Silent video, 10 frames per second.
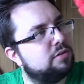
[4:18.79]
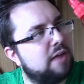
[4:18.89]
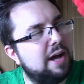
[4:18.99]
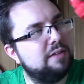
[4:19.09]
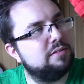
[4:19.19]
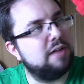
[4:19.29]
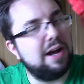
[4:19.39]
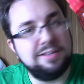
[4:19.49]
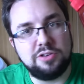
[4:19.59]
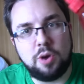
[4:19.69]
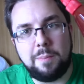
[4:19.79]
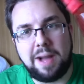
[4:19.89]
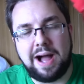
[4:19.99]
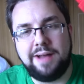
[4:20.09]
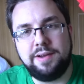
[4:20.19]
That is not
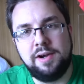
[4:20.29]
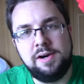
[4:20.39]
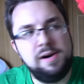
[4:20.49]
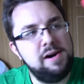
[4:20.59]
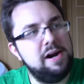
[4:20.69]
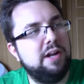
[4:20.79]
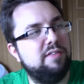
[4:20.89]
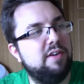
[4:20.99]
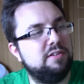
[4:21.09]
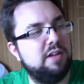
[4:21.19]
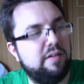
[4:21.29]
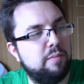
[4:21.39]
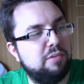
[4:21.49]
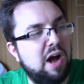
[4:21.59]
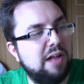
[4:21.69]
bad. And if I see other
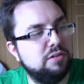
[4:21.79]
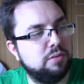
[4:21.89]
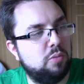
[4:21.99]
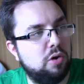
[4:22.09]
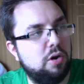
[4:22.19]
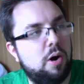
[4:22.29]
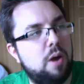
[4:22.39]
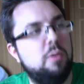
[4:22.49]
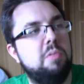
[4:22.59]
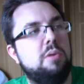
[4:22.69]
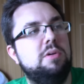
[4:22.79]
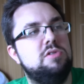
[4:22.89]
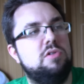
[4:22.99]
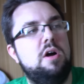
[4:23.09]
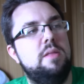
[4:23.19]
brands and whatnot, I will probably
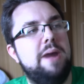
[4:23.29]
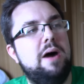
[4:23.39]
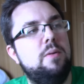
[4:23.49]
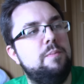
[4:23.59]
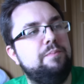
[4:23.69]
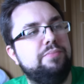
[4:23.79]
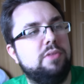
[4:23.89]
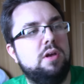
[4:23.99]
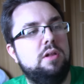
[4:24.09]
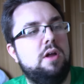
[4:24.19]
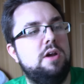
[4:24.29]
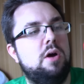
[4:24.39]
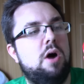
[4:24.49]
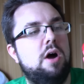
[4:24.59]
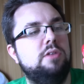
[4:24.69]
try them out. I know
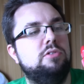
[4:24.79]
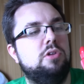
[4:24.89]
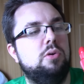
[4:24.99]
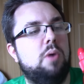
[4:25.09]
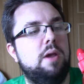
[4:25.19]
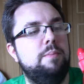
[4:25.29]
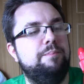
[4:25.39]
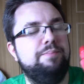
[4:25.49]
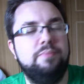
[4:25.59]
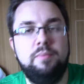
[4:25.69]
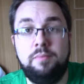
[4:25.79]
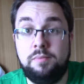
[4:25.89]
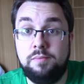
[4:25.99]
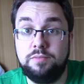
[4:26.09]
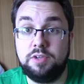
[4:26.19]
Heinz do one.
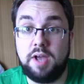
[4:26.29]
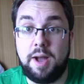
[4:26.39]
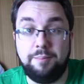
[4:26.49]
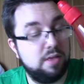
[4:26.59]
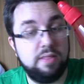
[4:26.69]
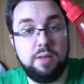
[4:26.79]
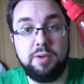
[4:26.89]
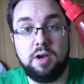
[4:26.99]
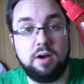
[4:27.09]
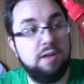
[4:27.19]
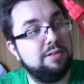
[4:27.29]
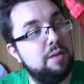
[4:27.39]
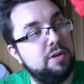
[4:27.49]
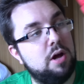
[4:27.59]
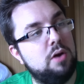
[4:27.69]
So yeah. There we go, guys. Let
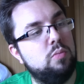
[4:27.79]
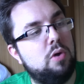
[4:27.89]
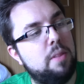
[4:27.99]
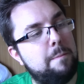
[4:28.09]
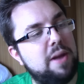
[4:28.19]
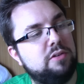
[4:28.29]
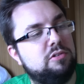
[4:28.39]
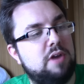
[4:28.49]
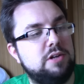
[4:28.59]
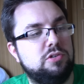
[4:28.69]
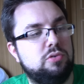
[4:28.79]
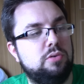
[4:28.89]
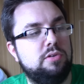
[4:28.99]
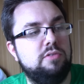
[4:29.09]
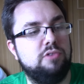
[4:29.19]
me know what the best sriracha
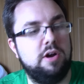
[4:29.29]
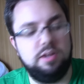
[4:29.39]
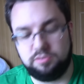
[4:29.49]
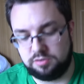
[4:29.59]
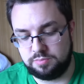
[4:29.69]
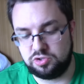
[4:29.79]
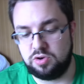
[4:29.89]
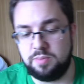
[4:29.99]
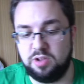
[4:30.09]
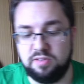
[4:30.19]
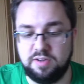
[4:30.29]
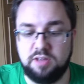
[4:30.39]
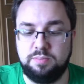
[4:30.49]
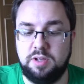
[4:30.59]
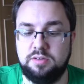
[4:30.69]
sauce you've tried is, because I'm sure I'm not the
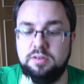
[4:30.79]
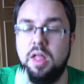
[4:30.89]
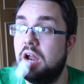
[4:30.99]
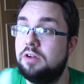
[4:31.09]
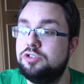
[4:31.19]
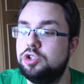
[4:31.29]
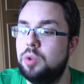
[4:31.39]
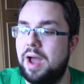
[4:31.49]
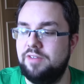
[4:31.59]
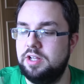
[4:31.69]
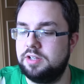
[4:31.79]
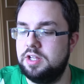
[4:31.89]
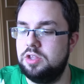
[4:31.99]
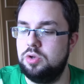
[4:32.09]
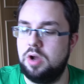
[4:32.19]
first person to have it
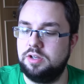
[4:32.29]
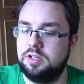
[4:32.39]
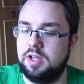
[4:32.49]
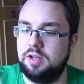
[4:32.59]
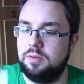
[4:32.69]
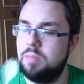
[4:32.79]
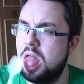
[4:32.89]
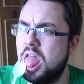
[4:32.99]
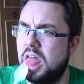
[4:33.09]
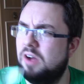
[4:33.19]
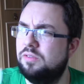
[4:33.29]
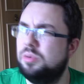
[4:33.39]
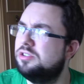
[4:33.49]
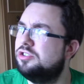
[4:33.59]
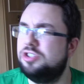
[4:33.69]
in the United Kingdom. Oh,
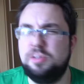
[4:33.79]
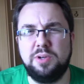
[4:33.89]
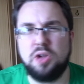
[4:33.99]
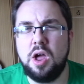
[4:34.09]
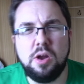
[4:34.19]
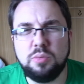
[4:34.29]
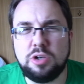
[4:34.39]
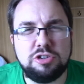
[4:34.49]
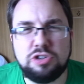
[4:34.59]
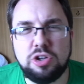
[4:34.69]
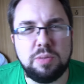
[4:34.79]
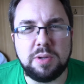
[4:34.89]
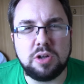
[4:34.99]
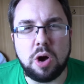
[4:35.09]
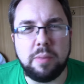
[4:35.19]
what
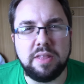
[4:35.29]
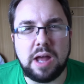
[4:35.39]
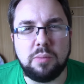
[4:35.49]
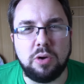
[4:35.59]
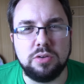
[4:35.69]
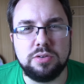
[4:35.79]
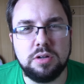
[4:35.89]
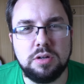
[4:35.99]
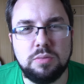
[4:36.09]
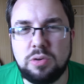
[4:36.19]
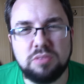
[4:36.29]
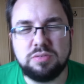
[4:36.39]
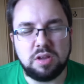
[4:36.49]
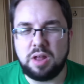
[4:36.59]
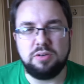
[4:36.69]
stupid comment that was.
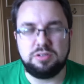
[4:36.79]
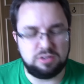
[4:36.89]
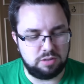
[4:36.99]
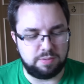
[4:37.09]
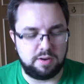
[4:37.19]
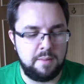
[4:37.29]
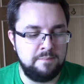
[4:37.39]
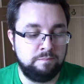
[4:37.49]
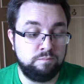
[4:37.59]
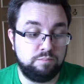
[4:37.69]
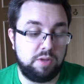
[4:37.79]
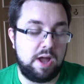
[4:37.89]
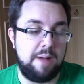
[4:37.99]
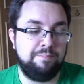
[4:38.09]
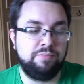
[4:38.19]
That was stupid. But
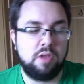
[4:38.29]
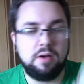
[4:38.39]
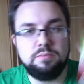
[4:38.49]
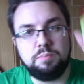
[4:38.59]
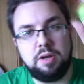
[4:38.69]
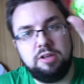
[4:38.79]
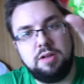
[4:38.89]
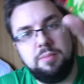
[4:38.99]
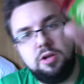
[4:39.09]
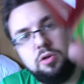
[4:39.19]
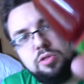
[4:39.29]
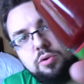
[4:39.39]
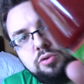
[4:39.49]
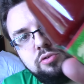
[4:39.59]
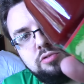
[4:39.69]
yeah, please let me know your
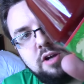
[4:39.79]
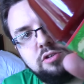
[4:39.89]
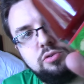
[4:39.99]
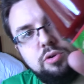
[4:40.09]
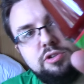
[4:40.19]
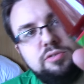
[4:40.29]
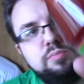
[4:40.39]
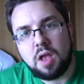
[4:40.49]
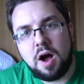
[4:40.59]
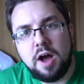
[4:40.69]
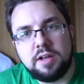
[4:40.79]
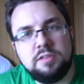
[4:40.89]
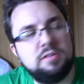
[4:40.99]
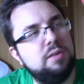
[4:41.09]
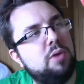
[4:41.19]
thoughts on sriracha sauce. I can
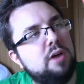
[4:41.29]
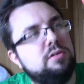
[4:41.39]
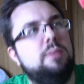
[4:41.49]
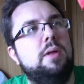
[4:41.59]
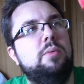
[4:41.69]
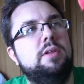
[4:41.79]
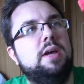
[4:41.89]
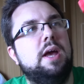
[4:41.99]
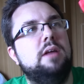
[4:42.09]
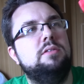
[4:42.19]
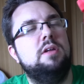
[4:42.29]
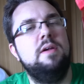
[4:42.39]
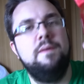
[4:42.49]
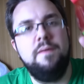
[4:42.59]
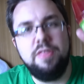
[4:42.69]
see why it's up there with the kings.
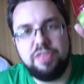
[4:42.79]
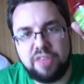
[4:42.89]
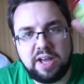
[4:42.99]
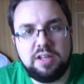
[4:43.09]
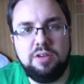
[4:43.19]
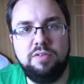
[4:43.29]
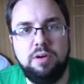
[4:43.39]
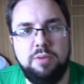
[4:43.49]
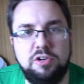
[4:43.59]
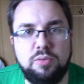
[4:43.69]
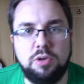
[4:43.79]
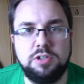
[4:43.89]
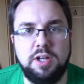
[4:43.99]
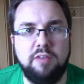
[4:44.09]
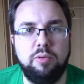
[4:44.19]
Thank you very much for
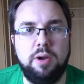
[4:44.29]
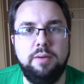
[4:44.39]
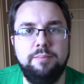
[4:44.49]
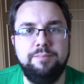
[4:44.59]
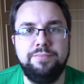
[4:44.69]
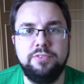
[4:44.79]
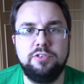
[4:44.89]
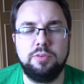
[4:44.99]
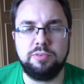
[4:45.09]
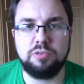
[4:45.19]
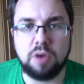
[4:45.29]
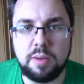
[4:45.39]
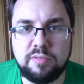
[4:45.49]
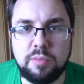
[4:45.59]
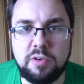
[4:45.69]
watching, everyone.
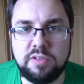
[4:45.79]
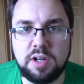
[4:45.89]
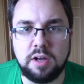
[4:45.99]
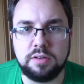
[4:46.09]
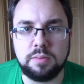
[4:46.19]
Subscribe for more videos.